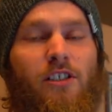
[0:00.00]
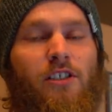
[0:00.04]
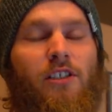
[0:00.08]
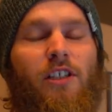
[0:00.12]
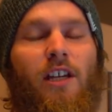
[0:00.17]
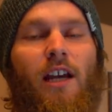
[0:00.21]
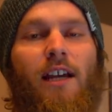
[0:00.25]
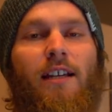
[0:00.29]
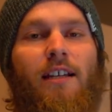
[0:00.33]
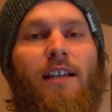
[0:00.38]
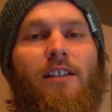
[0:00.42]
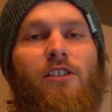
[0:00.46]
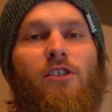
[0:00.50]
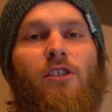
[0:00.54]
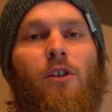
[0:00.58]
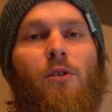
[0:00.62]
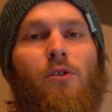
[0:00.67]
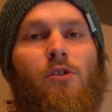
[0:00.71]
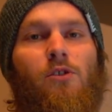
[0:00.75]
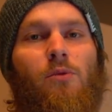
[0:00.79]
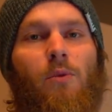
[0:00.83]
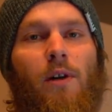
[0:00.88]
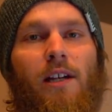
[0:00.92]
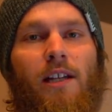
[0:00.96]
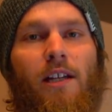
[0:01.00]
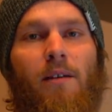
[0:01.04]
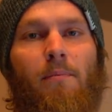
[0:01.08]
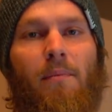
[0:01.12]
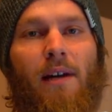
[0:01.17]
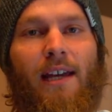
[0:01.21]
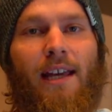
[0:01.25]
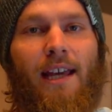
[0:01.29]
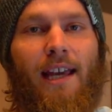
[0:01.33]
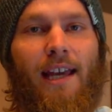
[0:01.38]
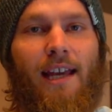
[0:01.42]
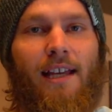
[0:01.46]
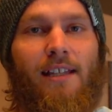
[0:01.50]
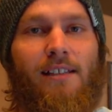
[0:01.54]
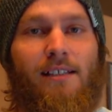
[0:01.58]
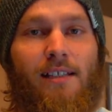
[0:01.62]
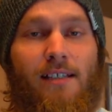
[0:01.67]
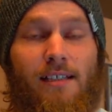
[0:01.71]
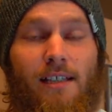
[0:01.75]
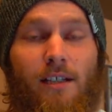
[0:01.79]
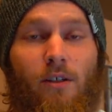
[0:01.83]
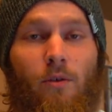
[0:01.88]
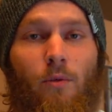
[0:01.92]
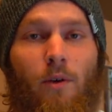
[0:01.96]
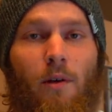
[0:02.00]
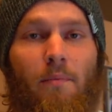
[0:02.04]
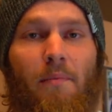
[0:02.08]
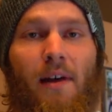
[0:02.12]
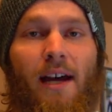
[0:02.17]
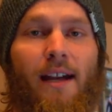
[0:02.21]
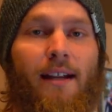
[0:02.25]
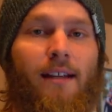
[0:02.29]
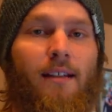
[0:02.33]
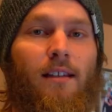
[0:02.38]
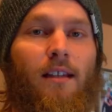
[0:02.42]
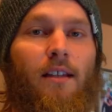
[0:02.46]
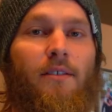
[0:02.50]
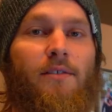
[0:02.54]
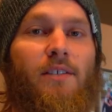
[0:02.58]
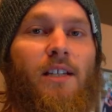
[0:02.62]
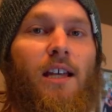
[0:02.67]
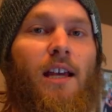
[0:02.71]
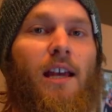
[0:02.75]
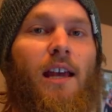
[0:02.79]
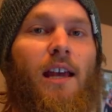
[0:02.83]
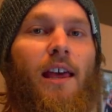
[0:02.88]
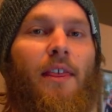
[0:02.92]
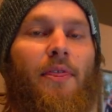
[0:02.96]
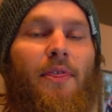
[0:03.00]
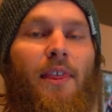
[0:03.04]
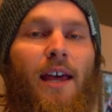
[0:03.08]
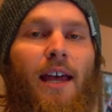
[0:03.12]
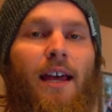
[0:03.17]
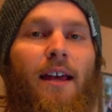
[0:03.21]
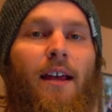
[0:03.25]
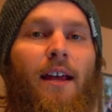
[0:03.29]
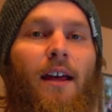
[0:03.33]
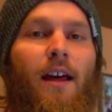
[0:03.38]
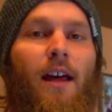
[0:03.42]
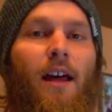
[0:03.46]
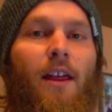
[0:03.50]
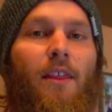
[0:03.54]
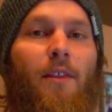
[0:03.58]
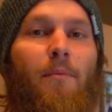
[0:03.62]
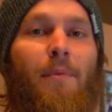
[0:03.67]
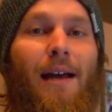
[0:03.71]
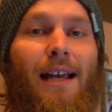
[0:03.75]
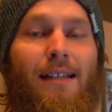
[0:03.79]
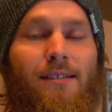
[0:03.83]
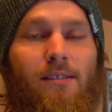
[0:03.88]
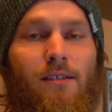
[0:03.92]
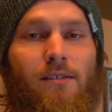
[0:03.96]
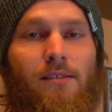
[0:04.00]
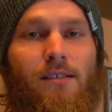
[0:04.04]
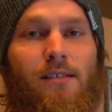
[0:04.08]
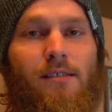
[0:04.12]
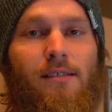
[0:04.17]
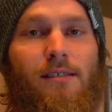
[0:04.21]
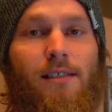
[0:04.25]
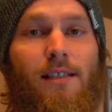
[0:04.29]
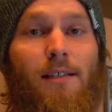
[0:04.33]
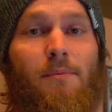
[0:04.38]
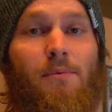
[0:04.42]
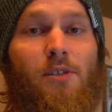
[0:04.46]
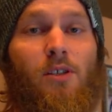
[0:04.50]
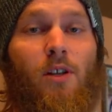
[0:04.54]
Just I get so sweaty in my hands because I don't wear batting gloves that the bat starts to slip.